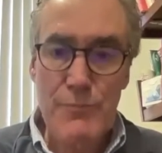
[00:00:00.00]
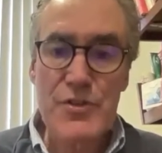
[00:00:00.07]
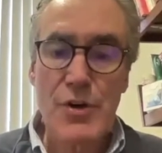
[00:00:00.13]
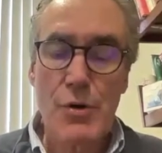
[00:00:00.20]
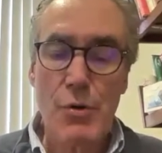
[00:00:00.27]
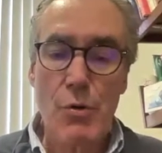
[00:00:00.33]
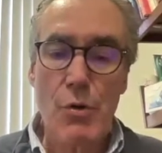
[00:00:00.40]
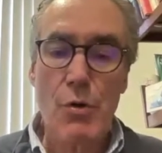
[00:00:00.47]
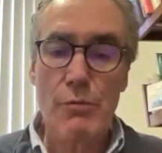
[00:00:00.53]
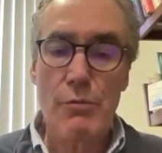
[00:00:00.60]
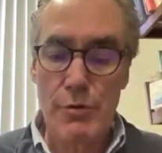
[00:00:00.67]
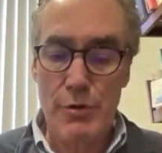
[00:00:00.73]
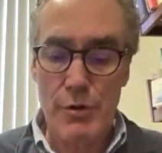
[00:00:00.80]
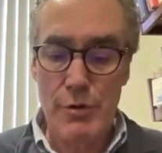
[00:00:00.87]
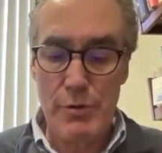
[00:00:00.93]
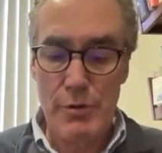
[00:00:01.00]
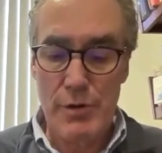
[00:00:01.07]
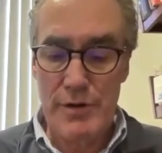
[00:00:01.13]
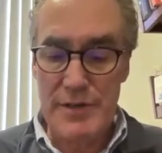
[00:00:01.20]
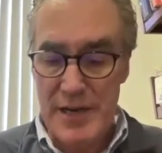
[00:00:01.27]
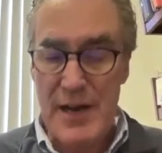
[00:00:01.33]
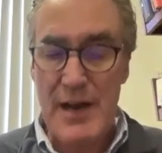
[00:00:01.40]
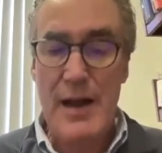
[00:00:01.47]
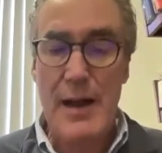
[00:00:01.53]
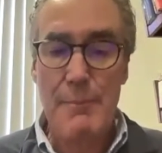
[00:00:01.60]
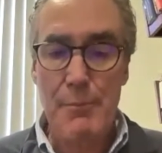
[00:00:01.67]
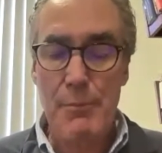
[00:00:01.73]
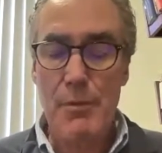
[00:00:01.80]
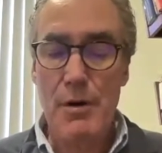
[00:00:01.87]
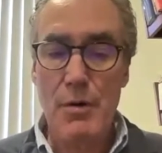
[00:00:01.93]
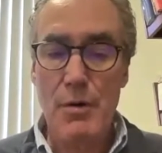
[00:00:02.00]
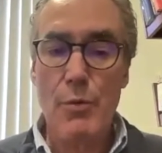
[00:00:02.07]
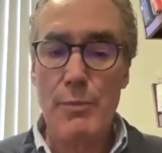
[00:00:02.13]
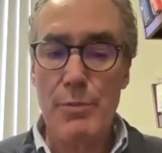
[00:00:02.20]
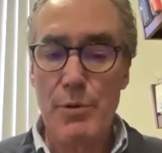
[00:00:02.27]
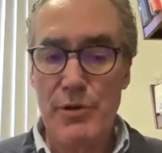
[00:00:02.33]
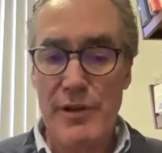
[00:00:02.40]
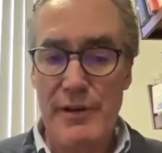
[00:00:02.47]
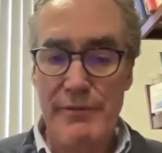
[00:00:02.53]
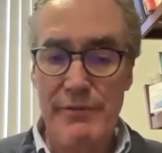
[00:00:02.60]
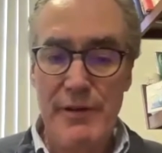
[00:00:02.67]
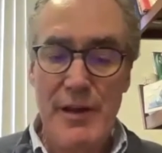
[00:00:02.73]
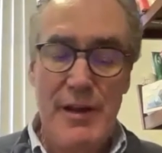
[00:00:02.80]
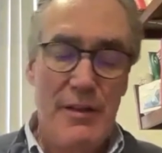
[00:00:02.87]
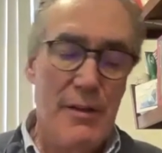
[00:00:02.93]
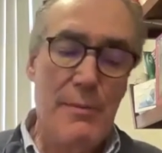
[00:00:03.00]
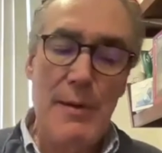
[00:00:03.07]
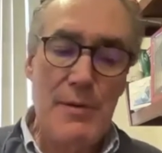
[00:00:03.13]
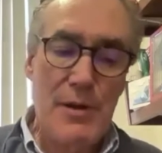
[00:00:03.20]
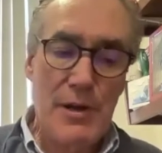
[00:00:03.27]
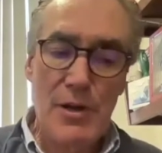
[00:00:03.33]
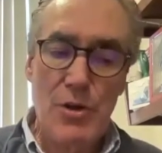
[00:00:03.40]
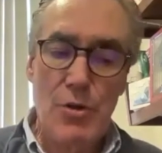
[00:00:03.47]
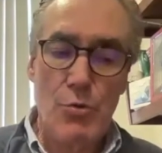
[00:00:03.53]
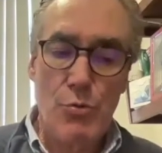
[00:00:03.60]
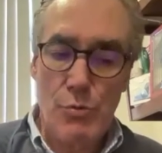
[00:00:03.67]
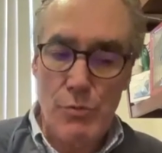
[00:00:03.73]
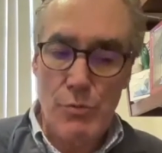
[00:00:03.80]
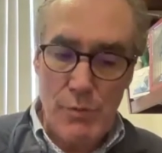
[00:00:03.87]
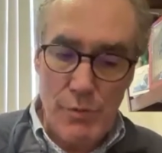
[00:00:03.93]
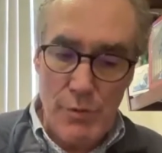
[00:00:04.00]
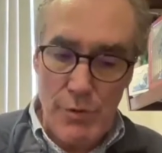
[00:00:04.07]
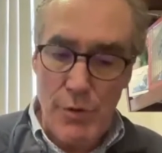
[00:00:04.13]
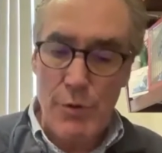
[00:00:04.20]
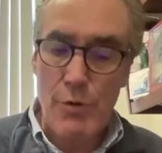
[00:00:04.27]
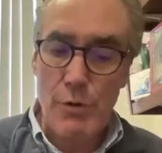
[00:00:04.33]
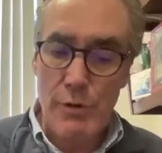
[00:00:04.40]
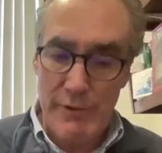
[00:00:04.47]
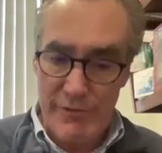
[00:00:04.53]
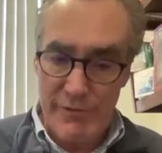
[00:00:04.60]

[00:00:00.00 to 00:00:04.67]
So, over time, we believe maybe acute neural